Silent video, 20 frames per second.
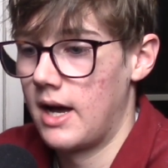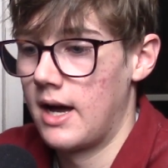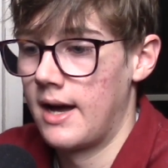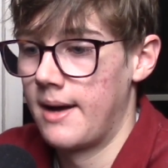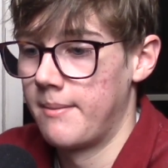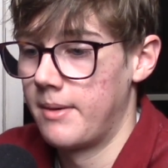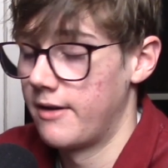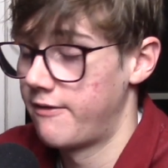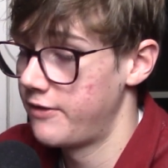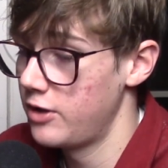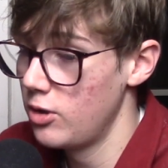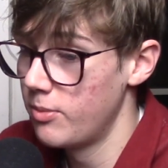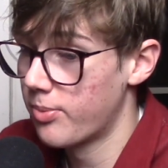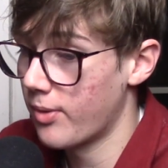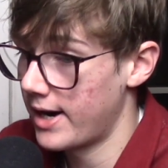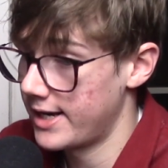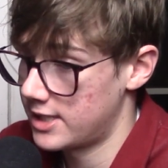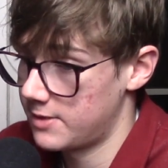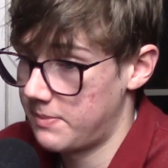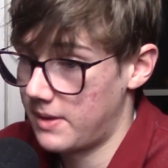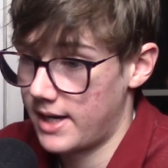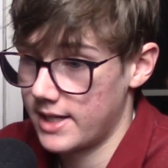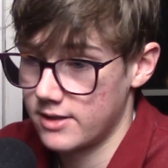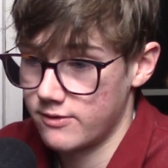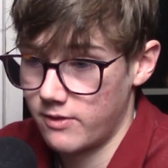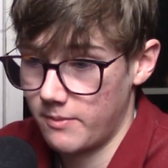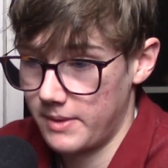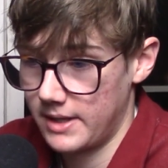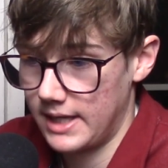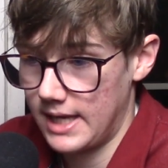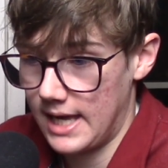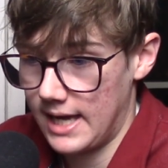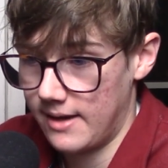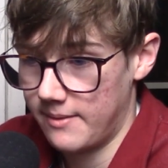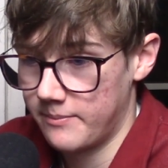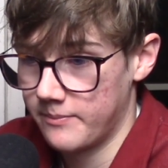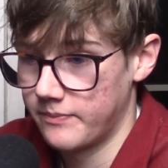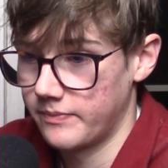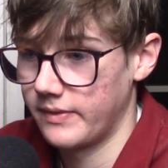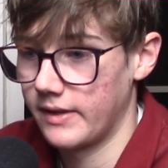A few bright spots from the
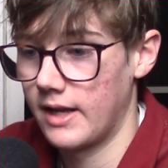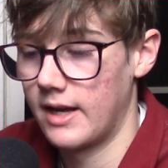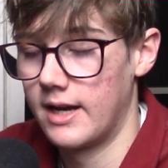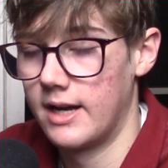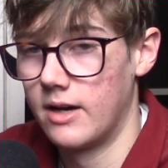game.